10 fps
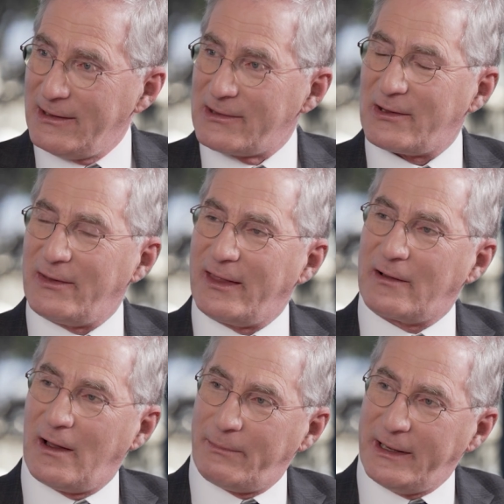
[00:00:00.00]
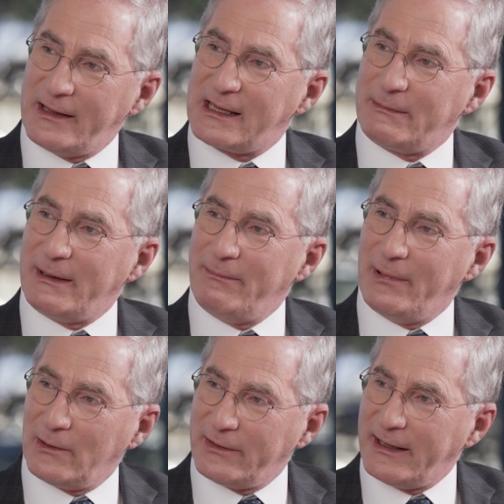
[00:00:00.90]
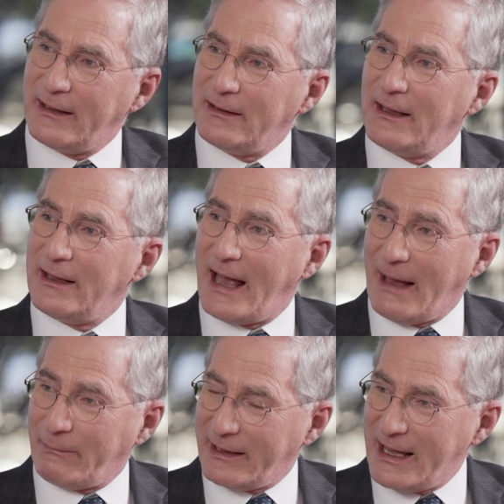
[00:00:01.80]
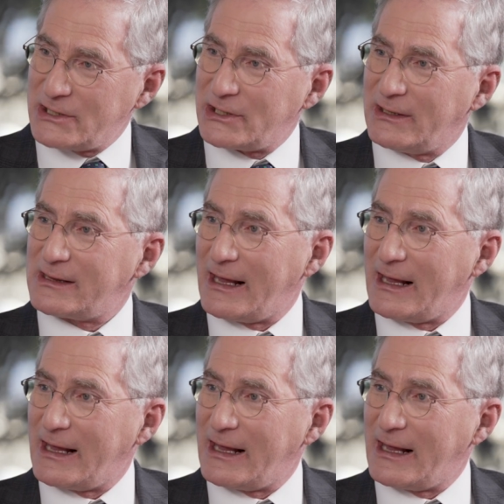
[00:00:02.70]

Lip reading: so that companies can be building applications,